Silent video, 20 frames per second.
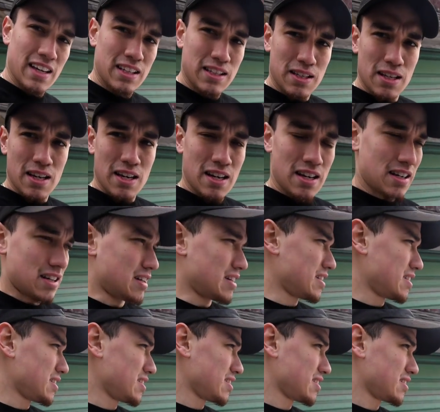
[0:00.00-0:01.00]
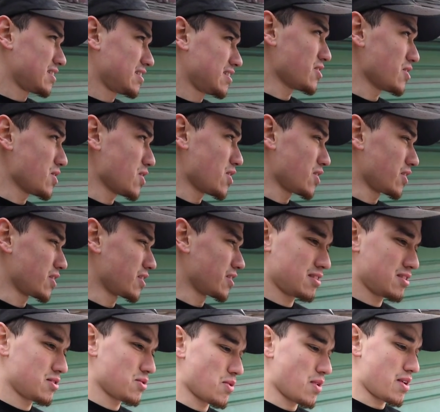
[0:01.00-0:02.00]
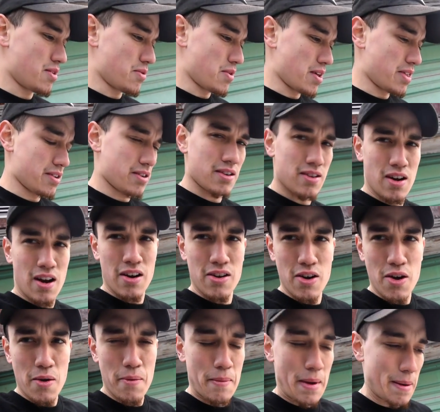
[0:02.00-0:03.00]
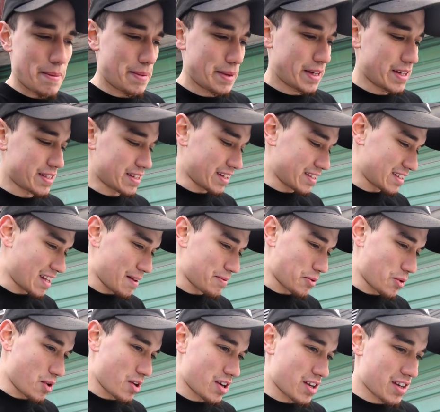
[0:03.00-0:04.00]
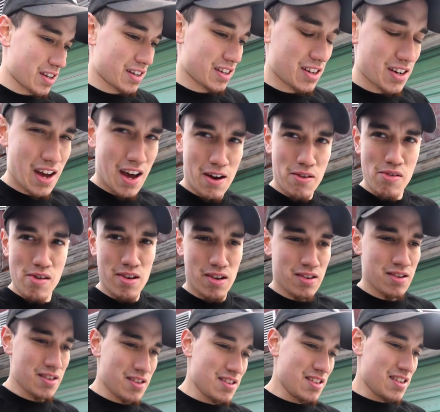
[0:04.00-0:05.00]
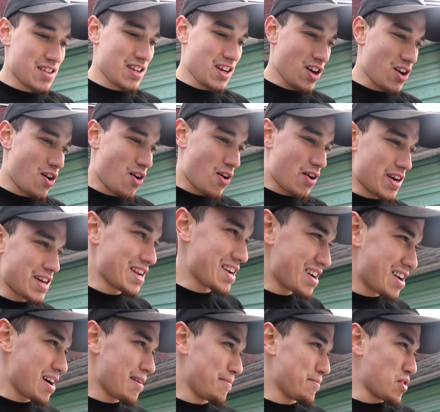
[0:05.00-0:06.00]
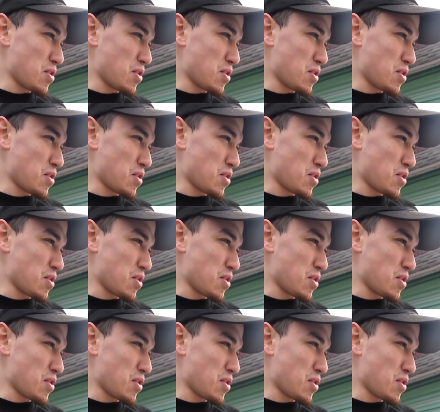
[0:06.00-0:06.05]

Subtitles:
It's no longer sweater weather. I don't know. Maybe because I stopped working. You know how, like, you get all heated up.